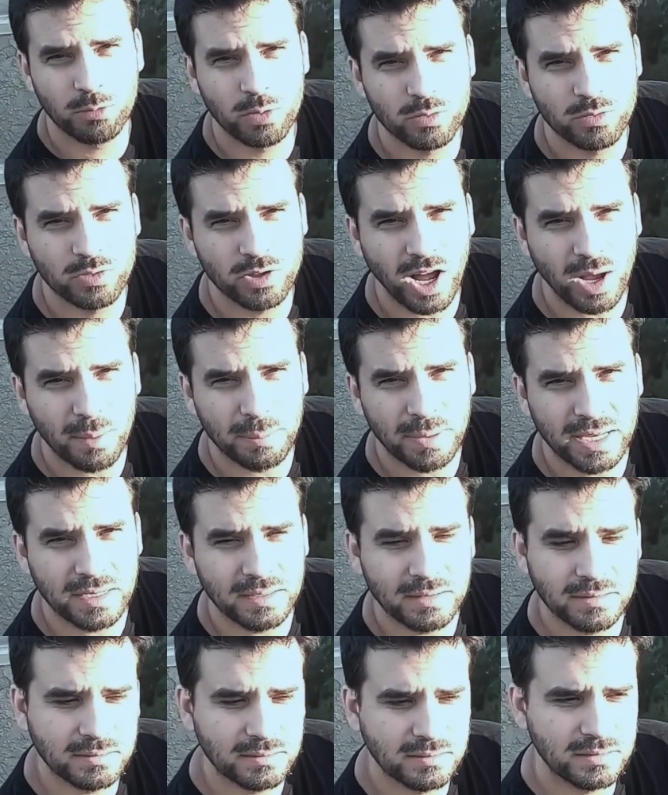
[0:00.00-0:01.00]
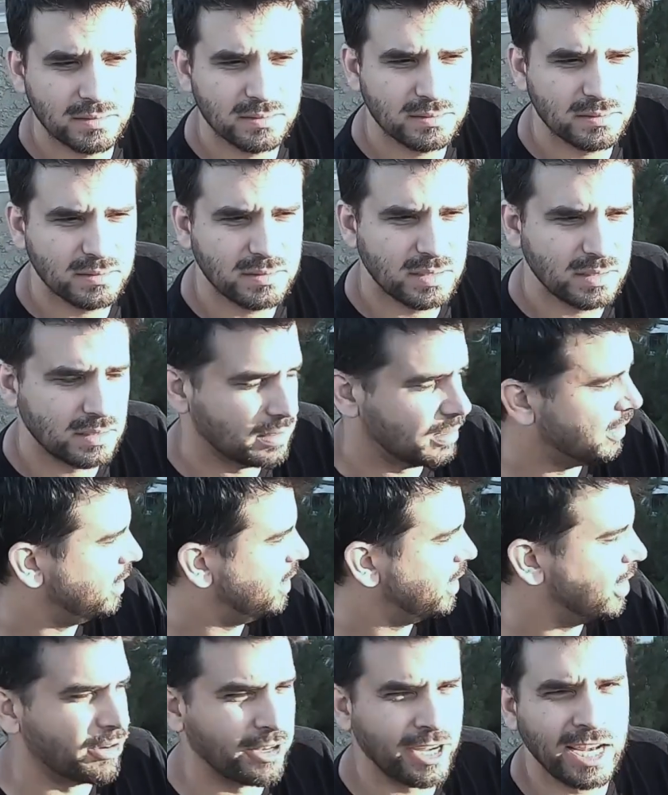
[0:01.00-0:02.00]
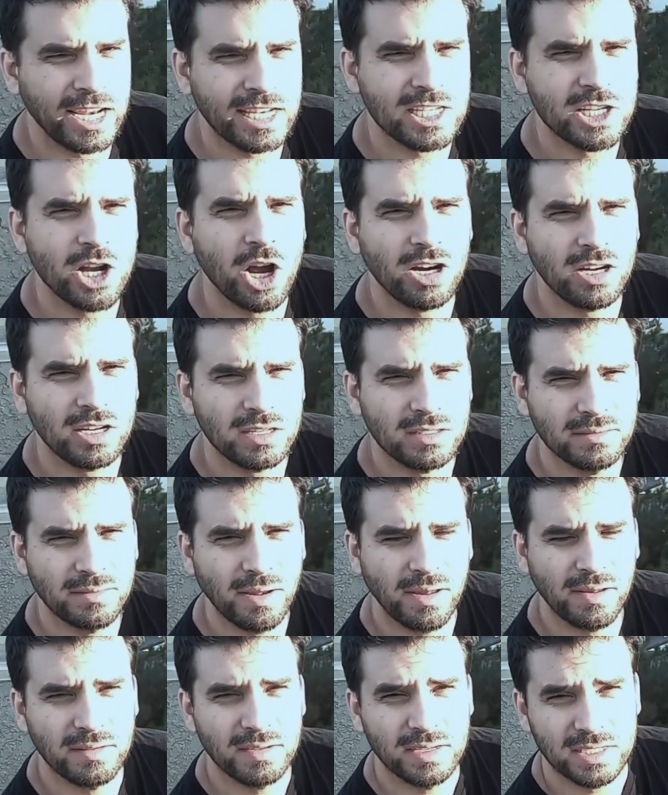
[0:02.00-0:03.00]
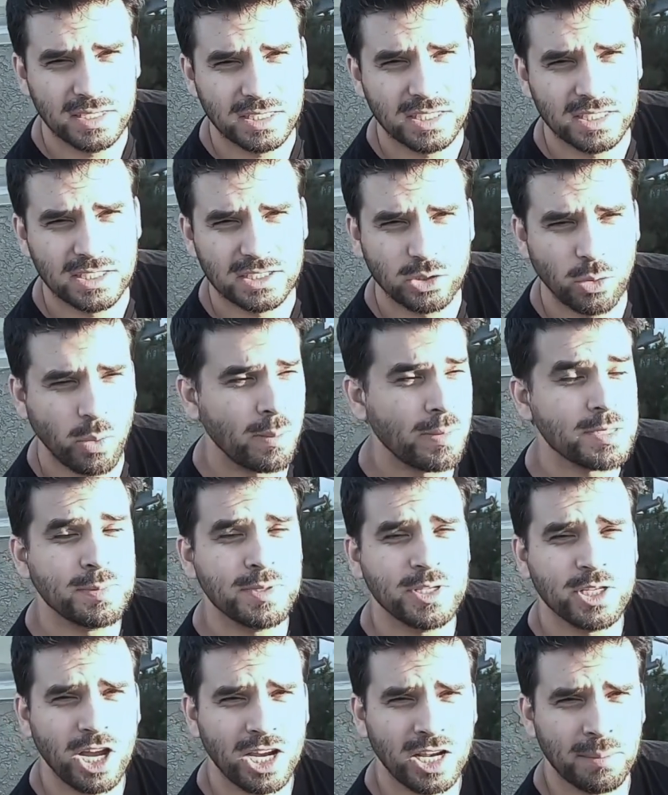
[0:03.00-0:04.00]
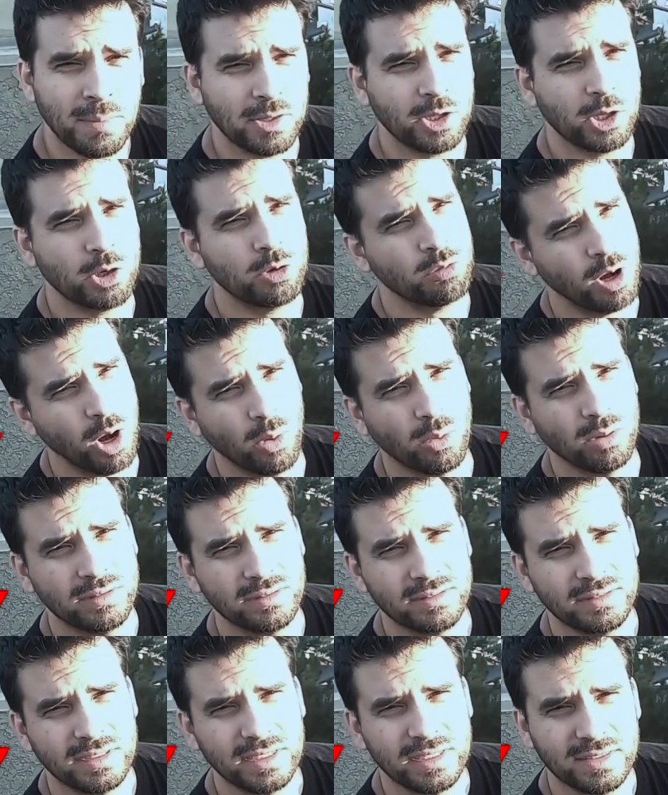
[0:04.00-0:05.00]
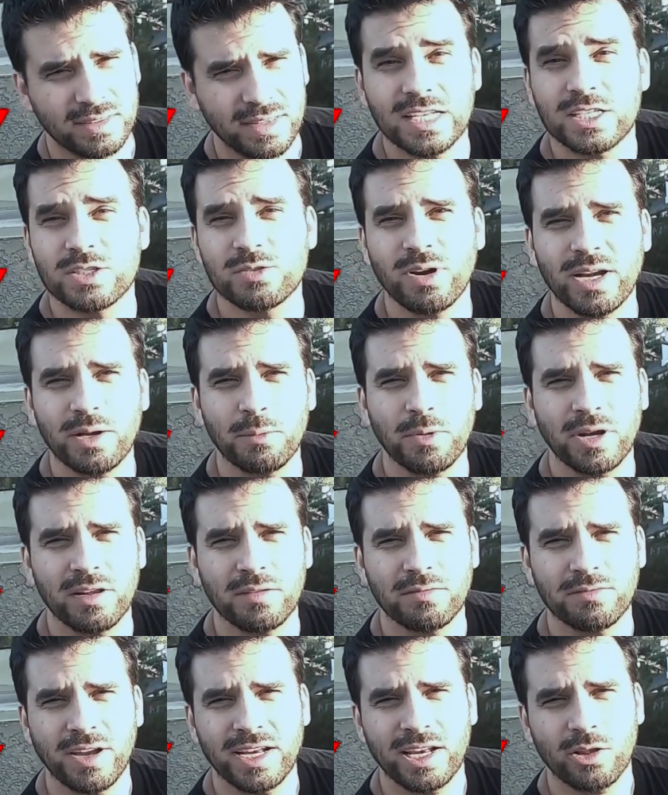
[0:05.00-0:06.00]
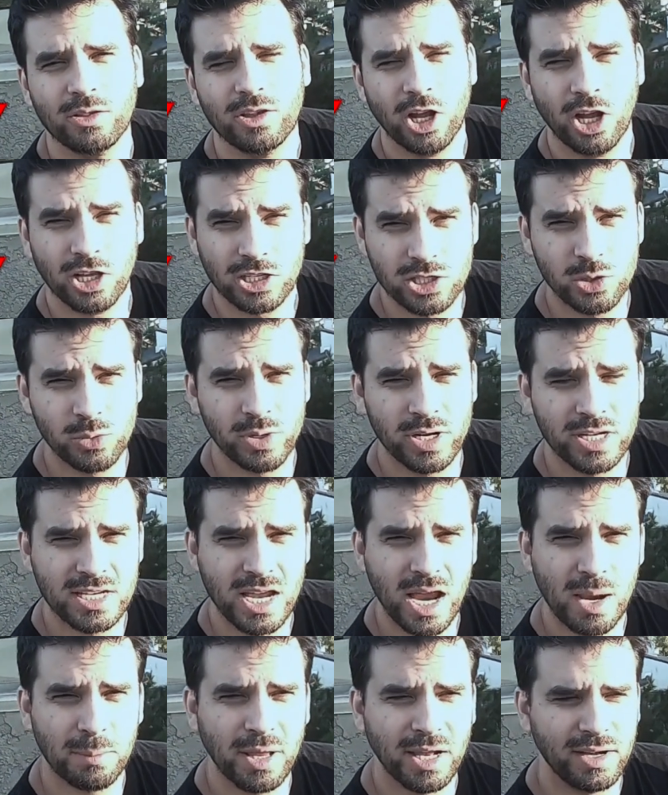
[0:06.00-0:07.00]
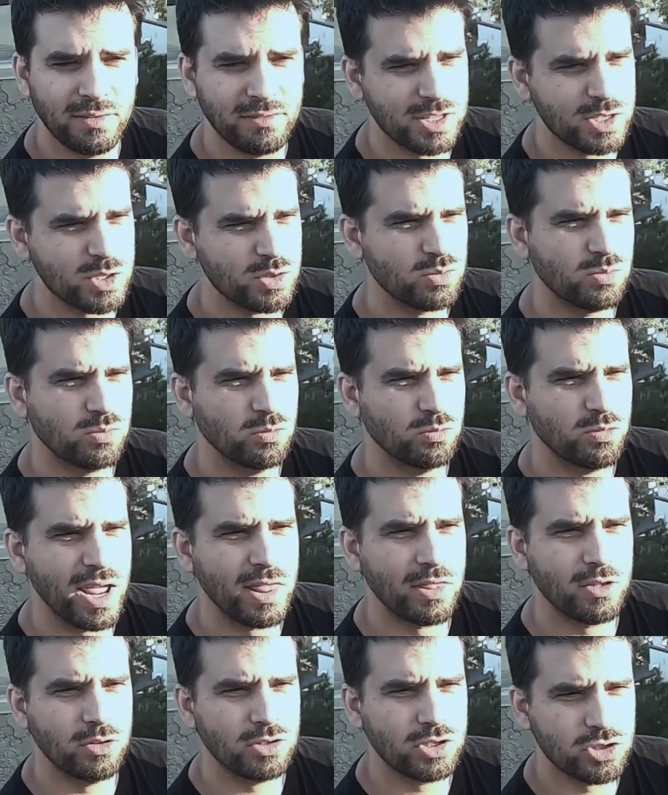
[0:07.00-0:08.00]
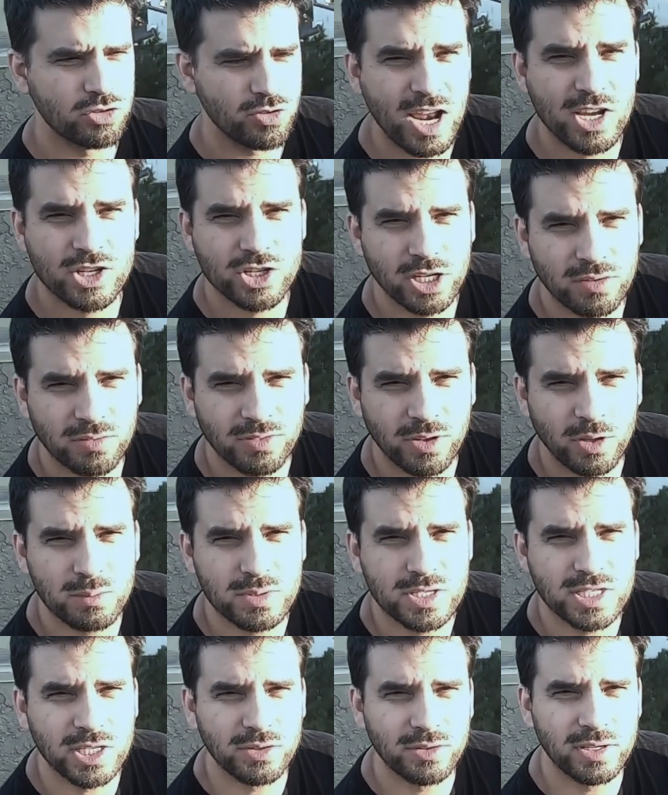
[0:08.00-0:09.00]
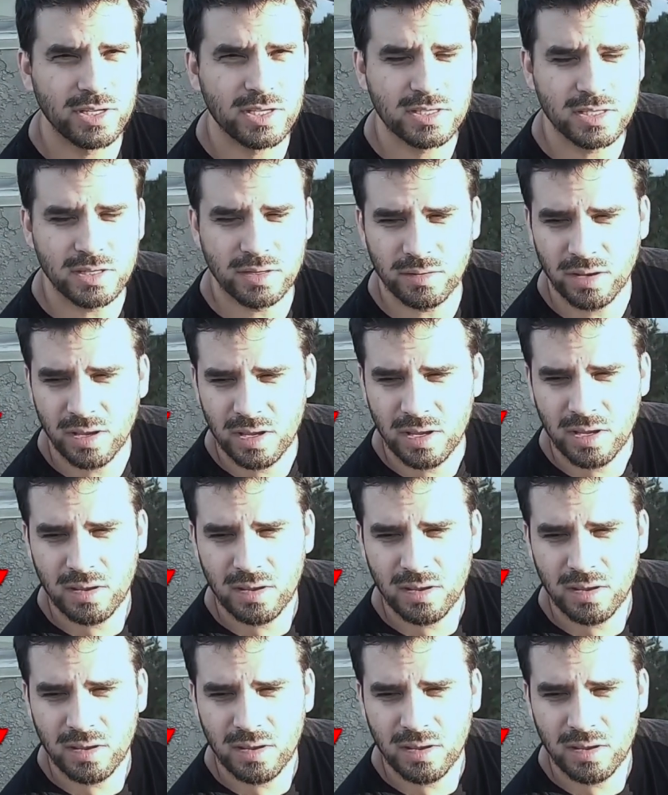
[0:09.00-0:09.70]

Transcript: rooftop and carrying a guitar. So we must be talking about The Crow. That's right, we're going to find out the continuity and timeline of this rather tragic film series and